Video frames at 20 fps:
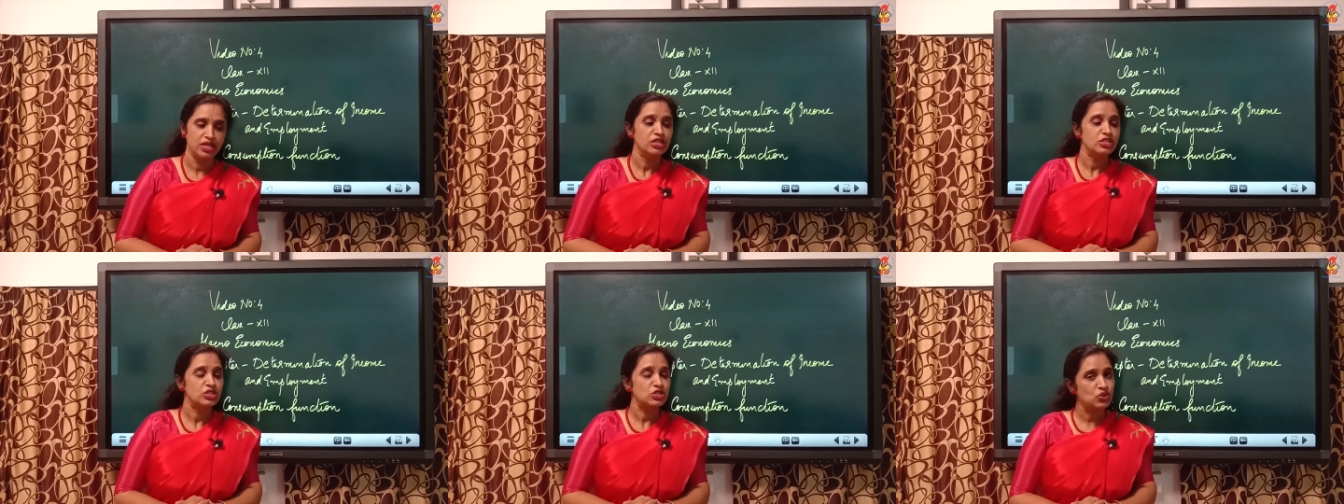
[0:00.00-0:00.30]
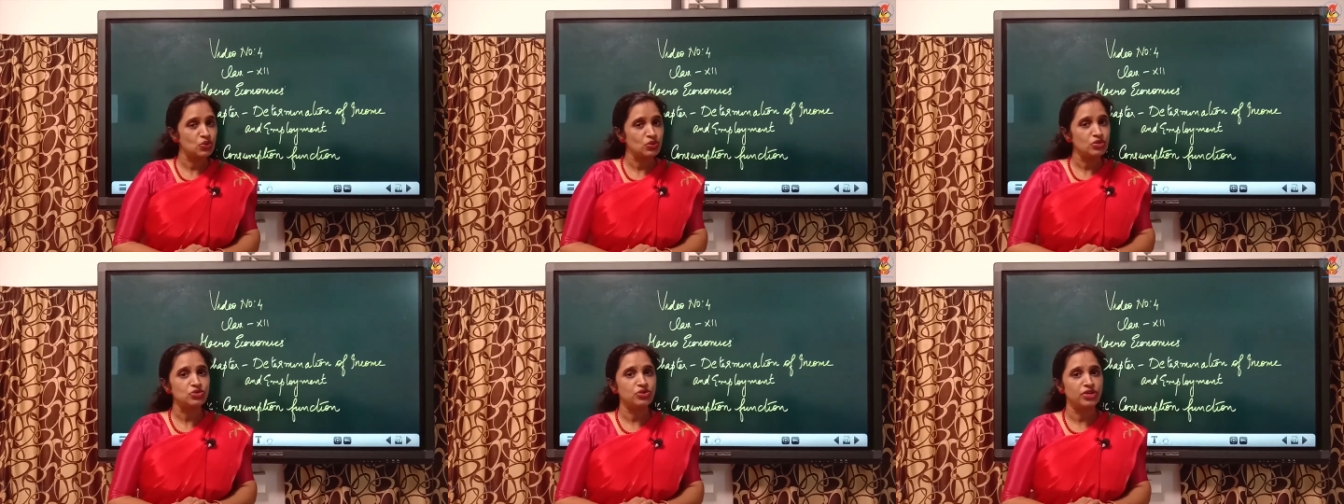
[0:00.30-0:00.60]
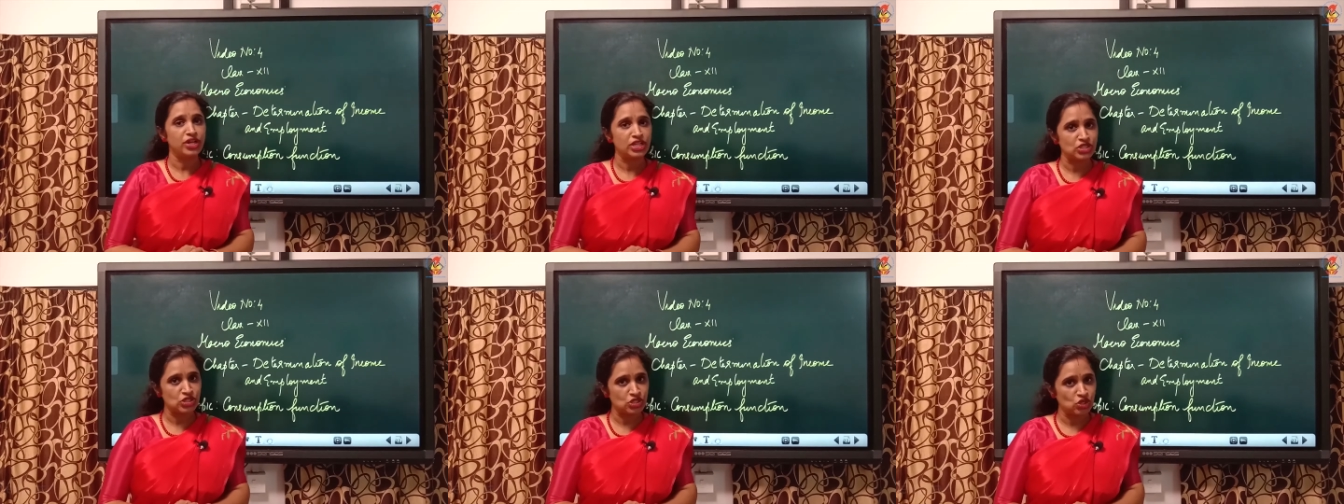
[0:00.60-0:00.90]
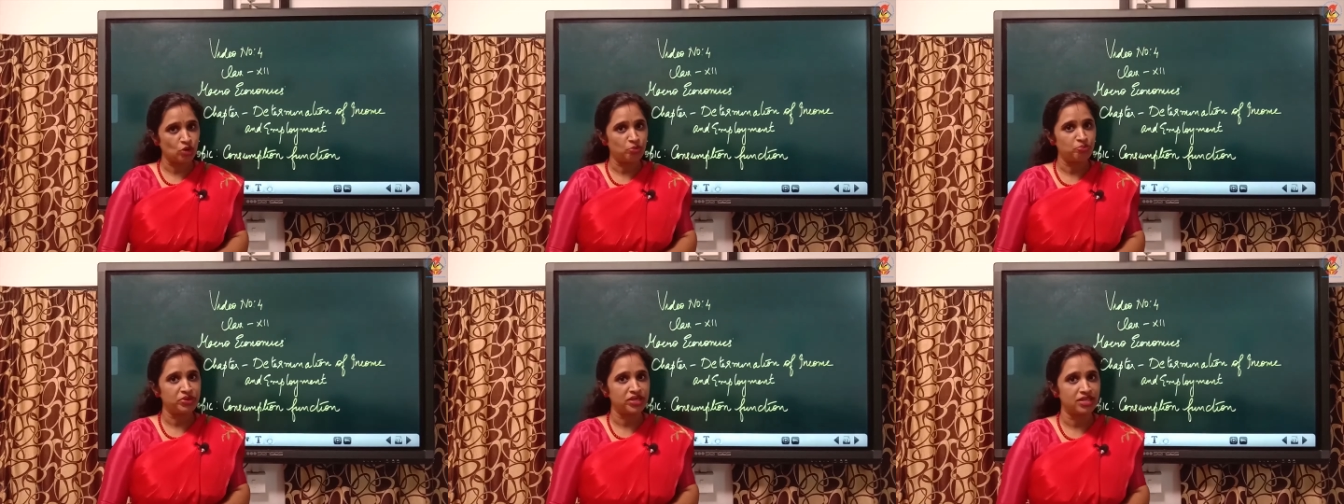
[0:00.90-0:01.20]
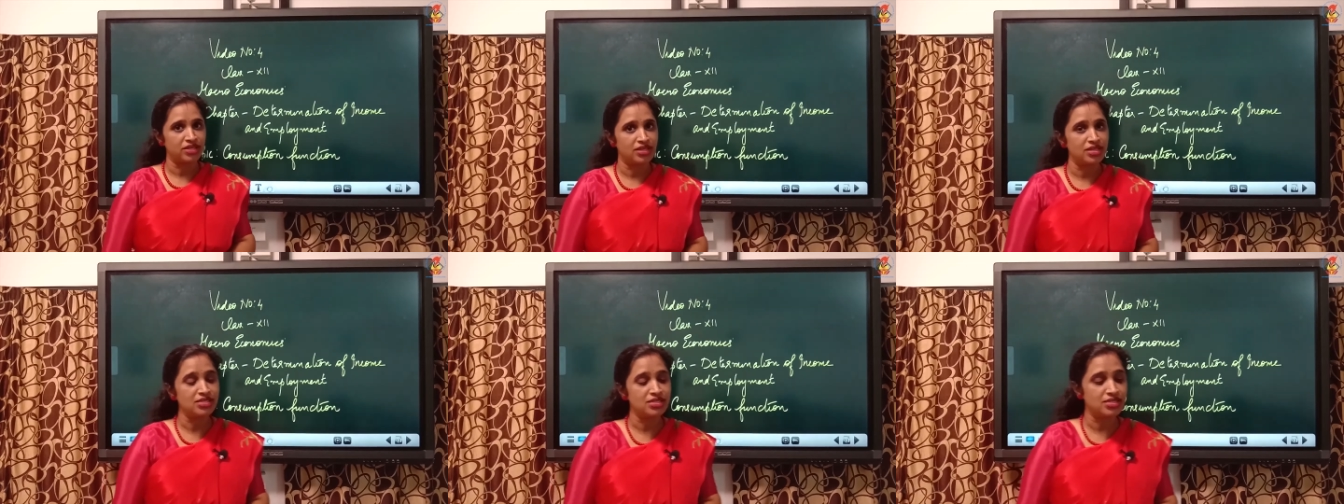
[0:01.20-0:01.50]
So, today's topic
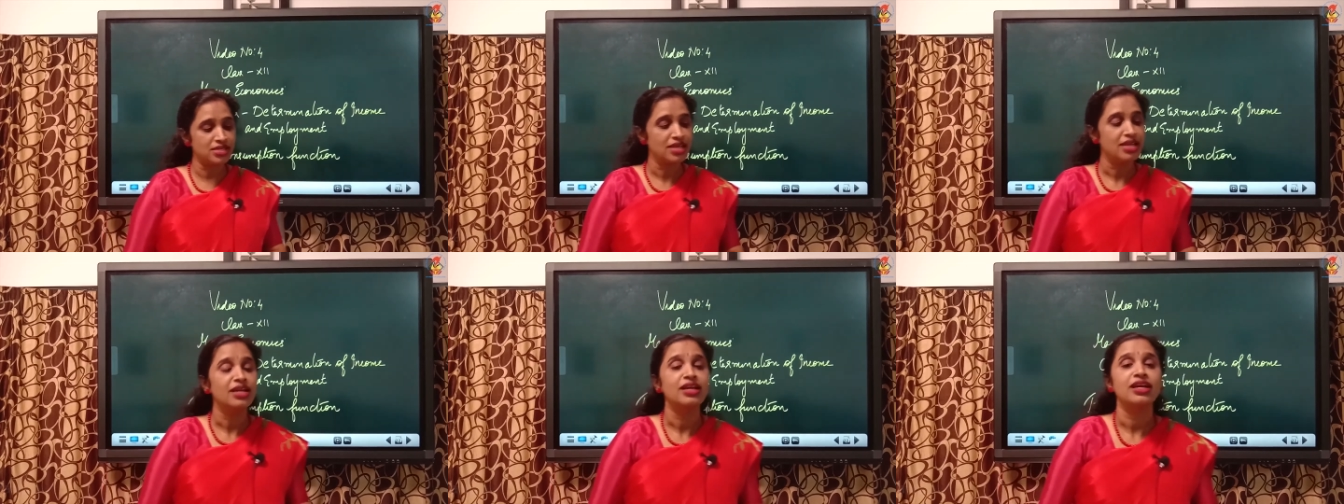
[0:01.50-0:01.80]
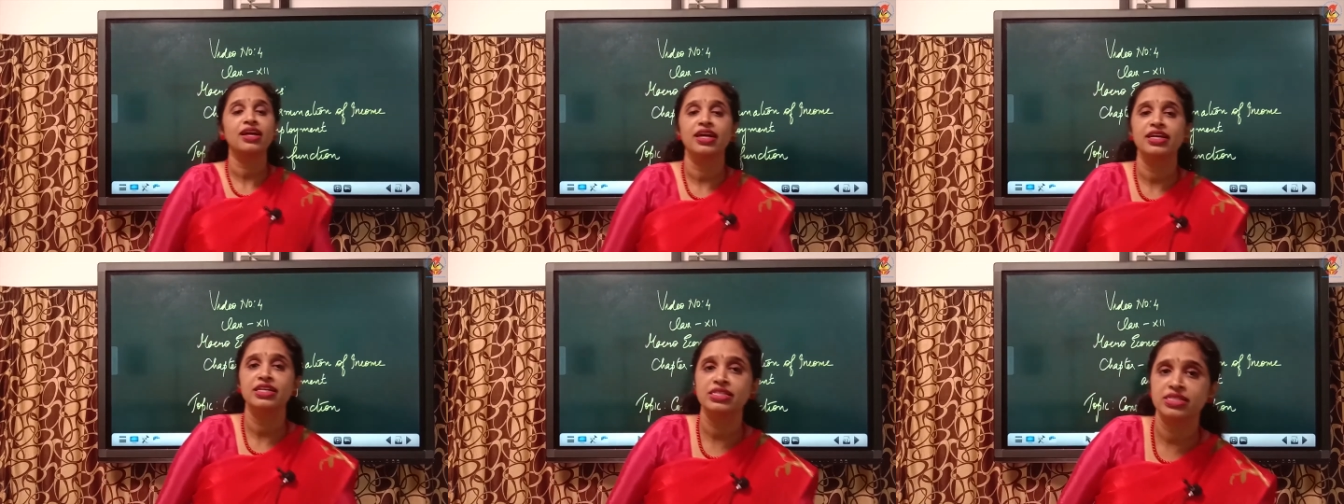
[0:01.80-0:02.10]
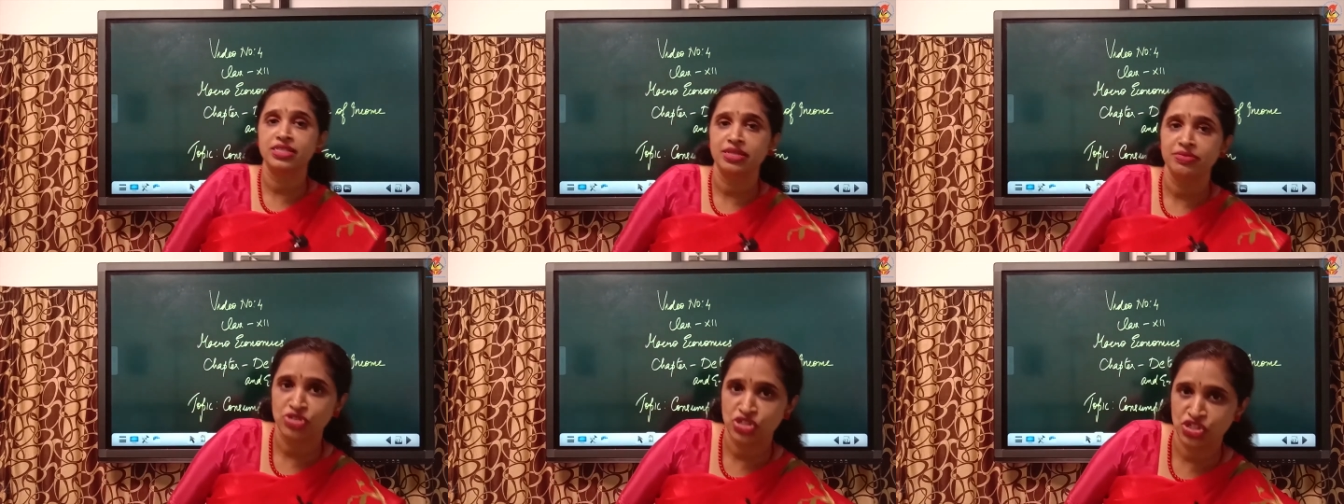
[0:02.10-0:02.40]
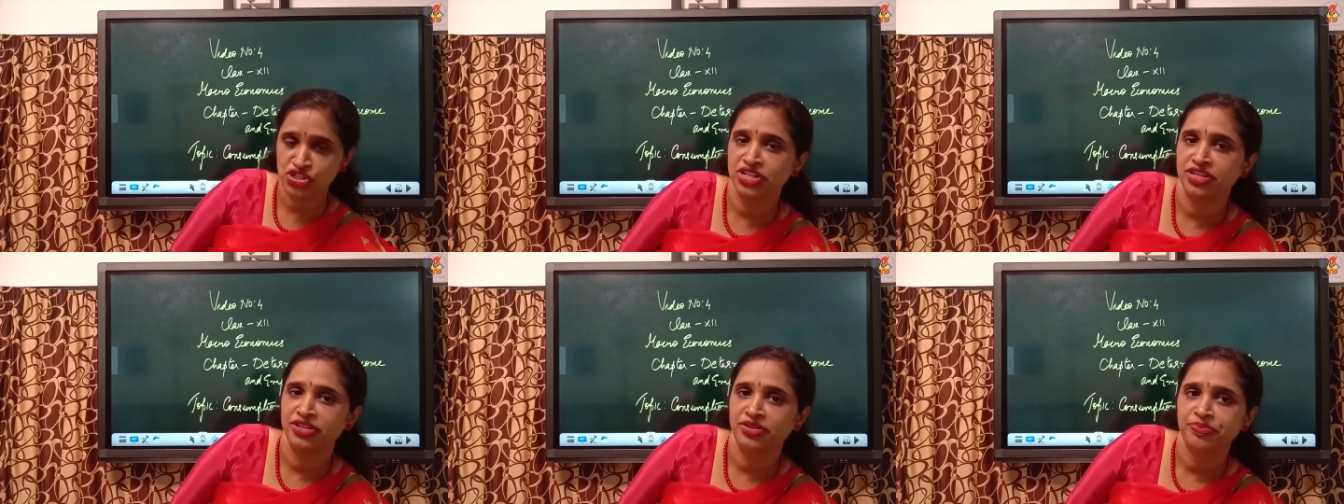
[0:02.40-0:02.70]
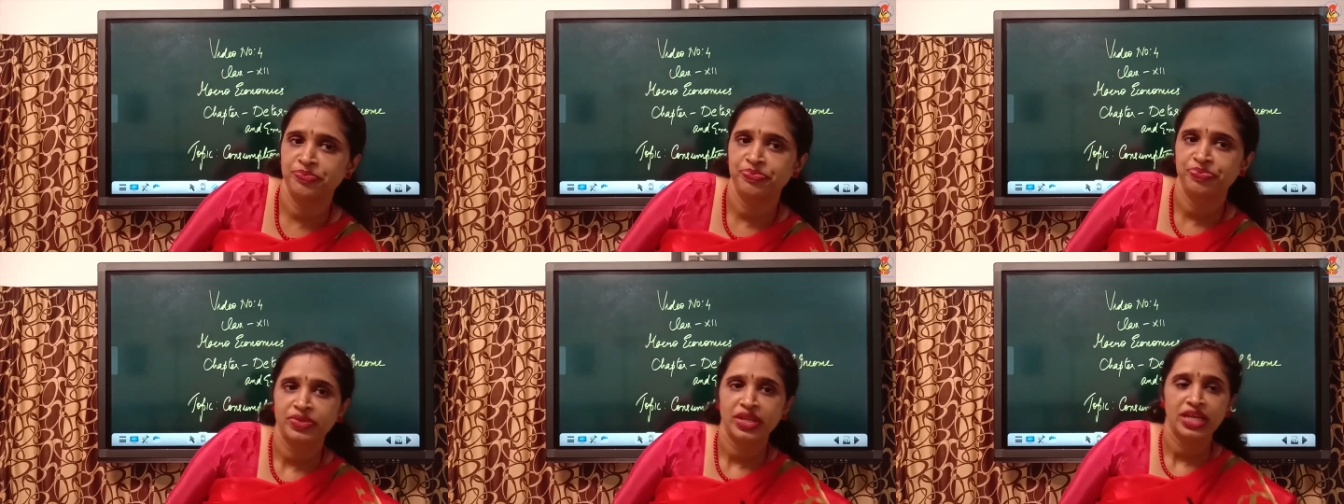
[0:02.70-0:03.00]
is consumption
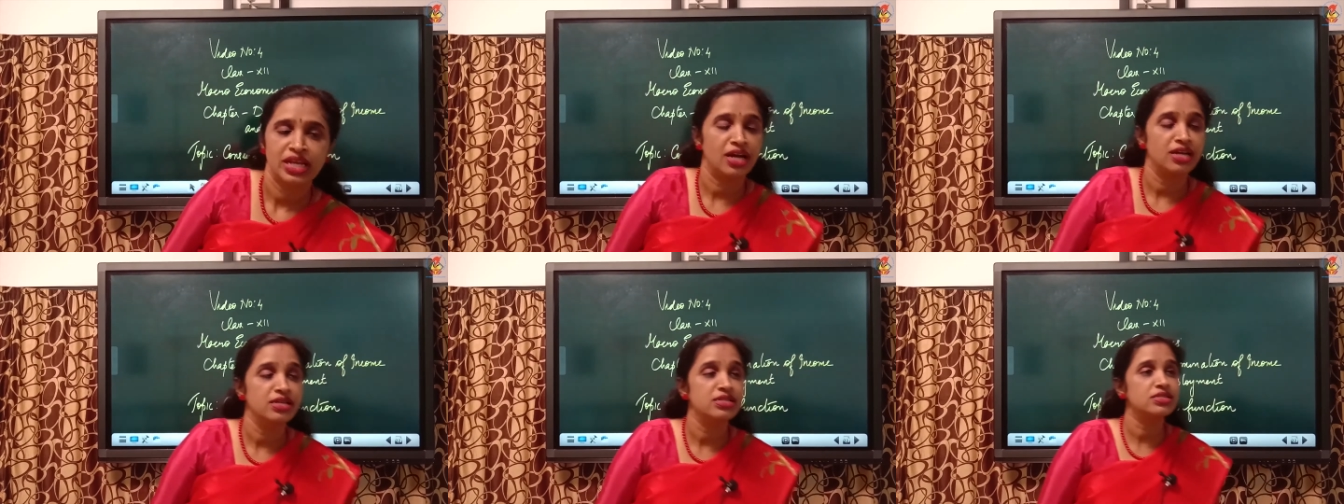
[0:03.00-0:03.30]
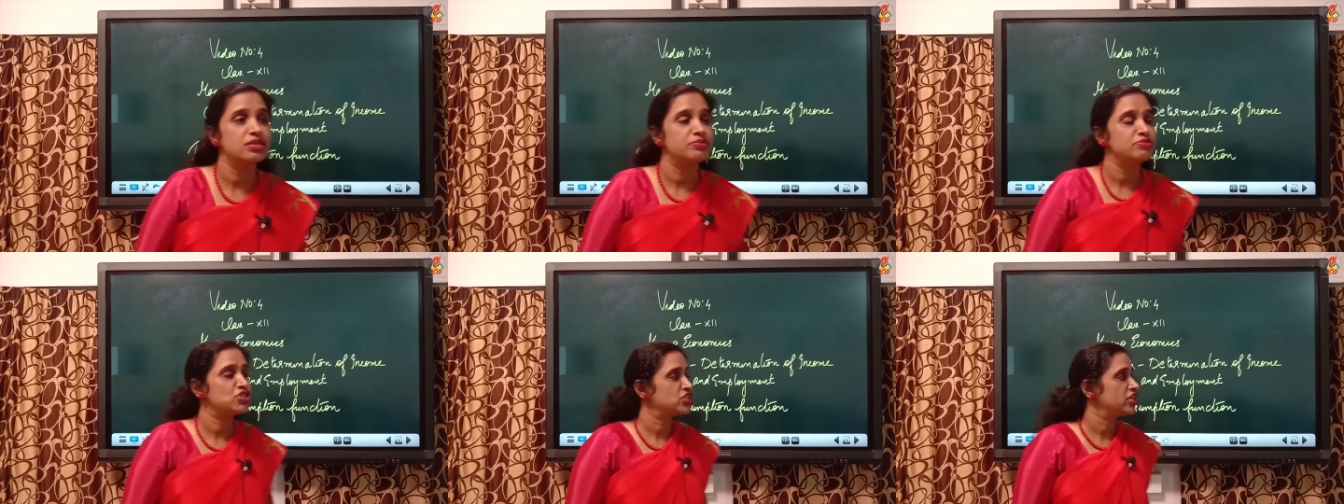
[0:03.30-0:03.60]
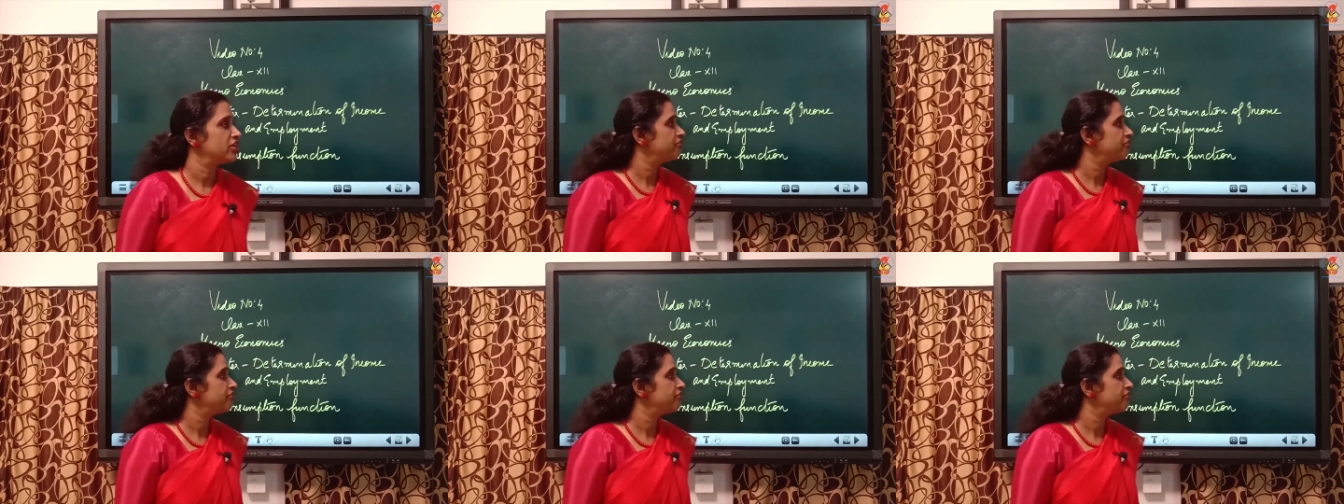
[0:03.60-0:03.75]
consumption